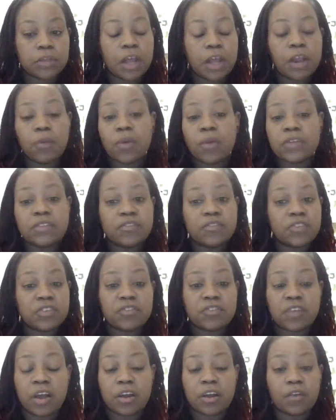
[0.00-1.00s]
And it wasn't
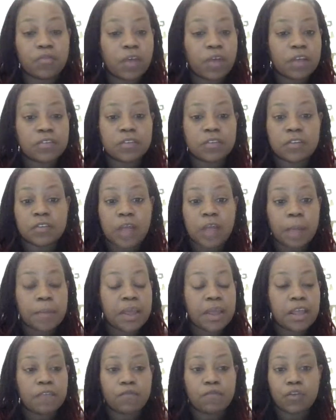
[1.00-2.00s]
just Young and the Restless.
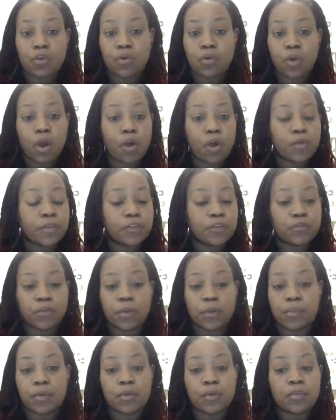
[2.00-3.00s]
I mean, you heard the
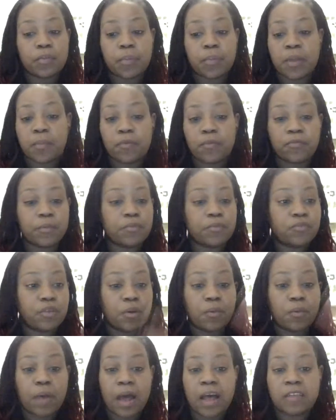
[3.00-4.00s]
tributes. People from
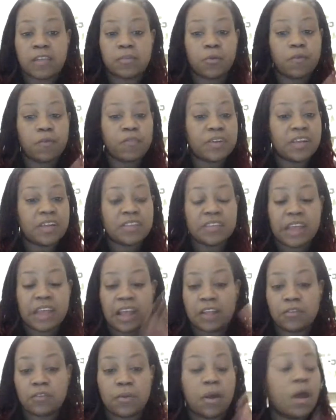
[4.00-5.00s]
General Hospital,
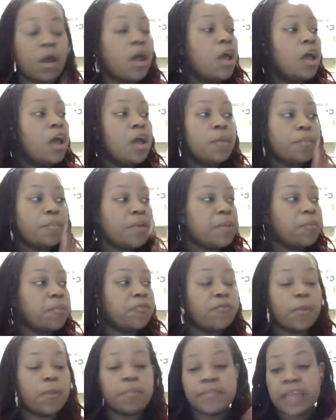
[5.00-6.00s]
Vanessa Antoine,
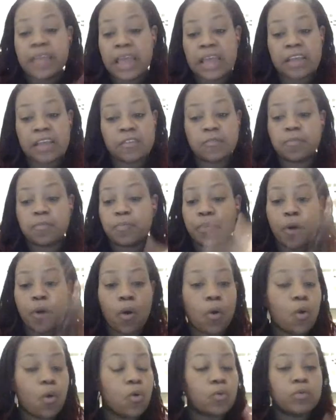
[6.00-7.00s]
people from Days,
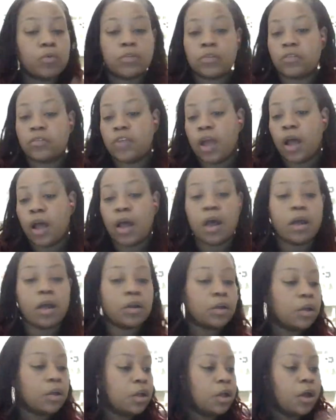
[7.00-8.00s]
Bold,
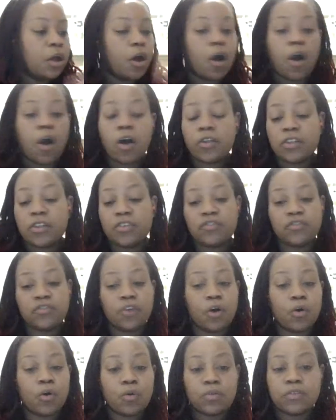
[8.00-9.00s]
Young, all these
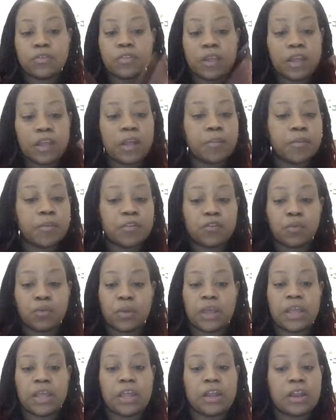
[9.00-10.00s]
shows in
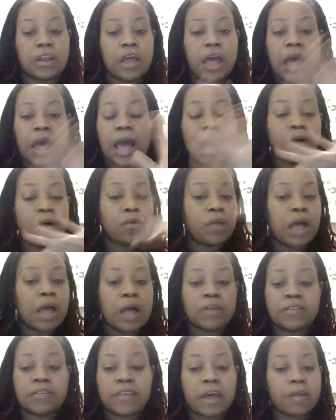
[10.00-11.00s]
between,
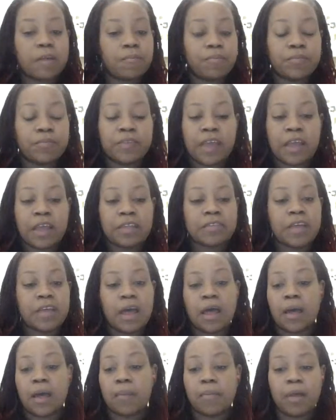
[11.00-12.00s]
outside of
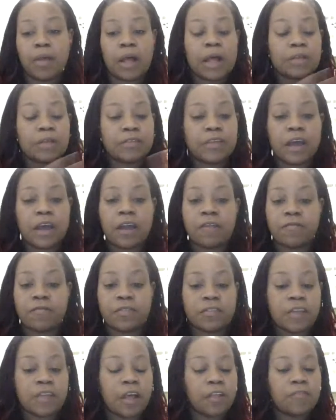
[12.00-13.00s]
daytime, outside
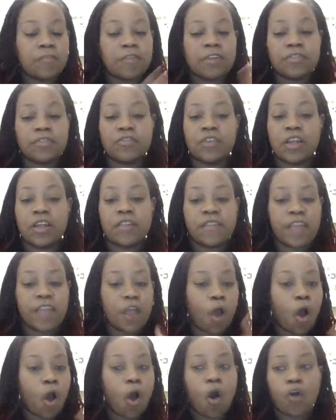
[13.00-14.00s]
of television,
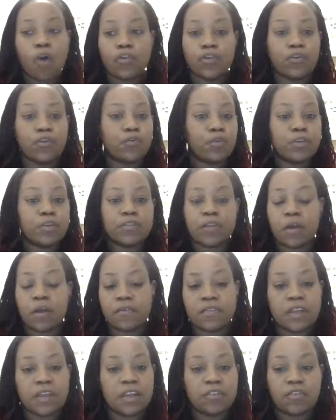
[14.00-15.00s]
they all knew
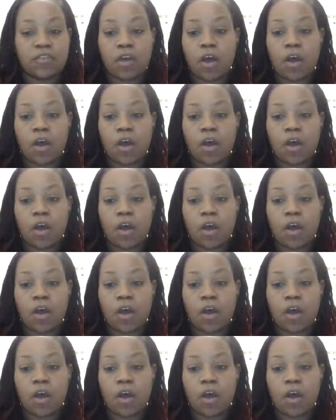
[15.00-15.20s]
Christophe St.